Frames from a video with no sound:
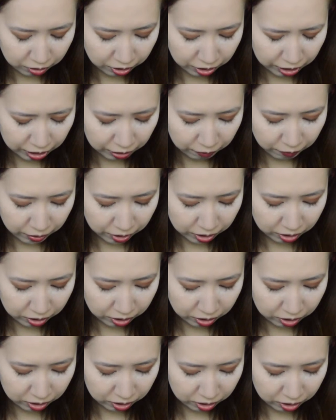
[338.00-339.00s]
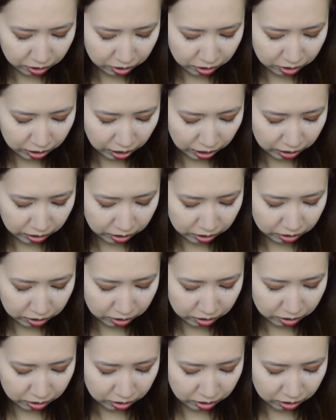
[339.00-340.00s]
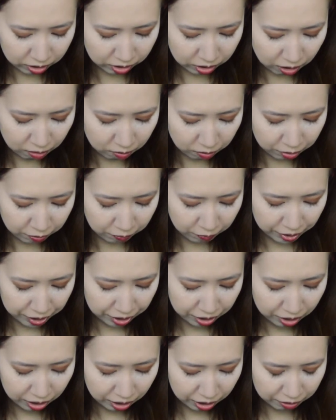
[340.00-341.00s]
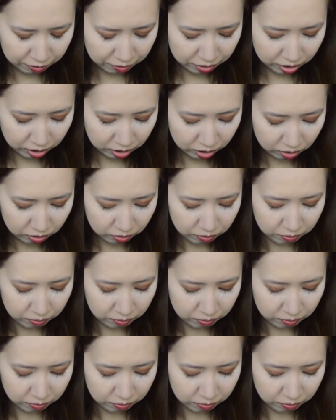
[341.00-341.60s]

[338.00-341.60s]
even darken the outer V area.